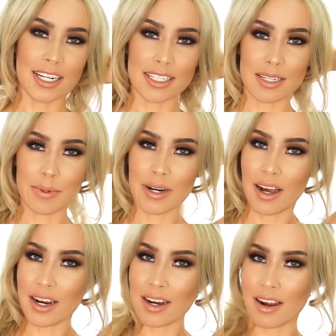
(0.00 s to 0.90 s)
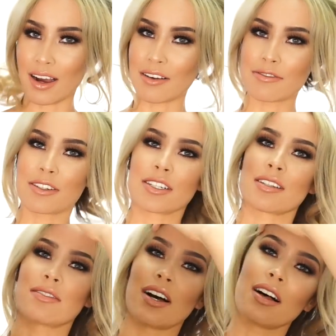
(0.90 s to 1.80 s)
it is to put on and off,
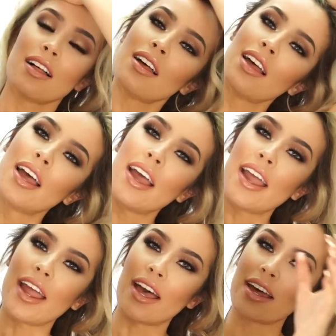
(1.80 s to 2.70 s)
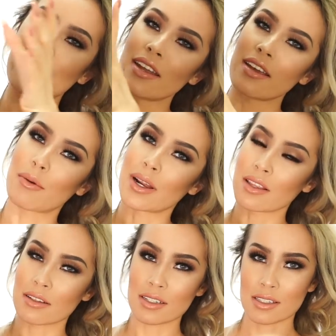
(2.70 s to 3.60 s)
first of all, and what
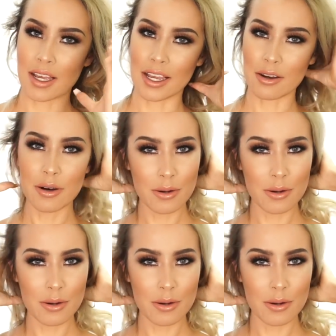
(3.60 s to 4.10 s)
it looks like